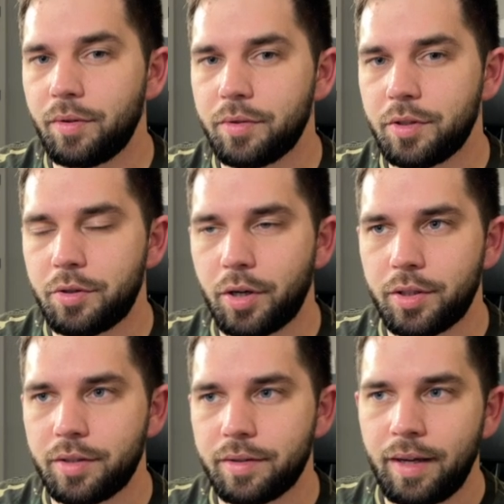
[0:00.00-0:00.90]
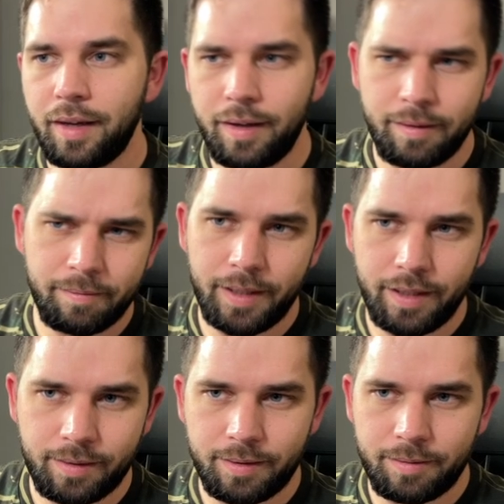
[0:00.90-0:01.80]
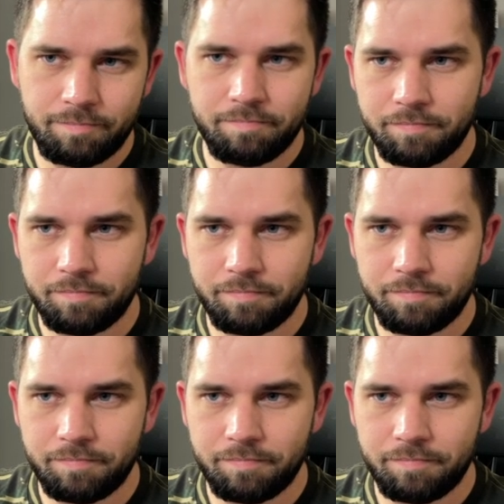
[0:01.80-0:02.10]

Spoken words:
instructions. It's